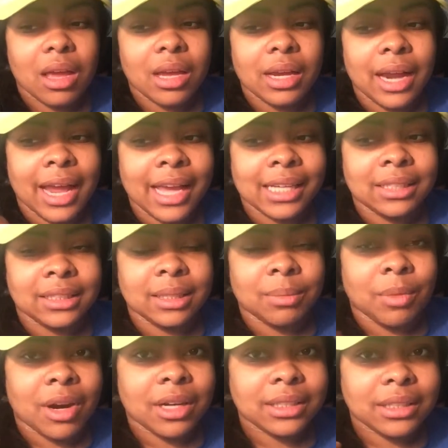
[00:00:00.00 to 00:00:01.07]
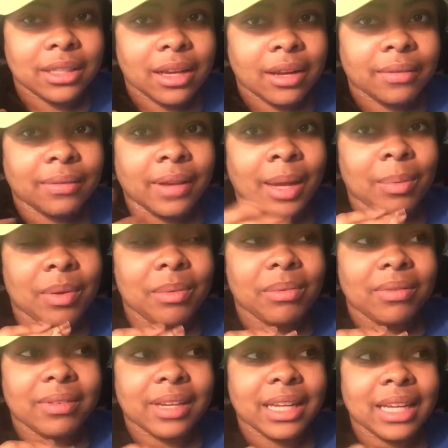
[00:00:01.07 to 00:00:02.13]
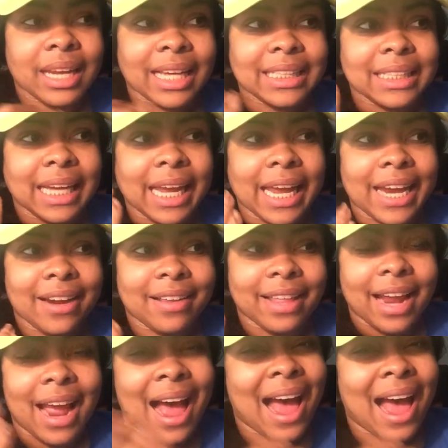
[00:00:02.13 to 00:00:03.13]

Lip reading: And the ASMR stuff, like, people really like to hear that.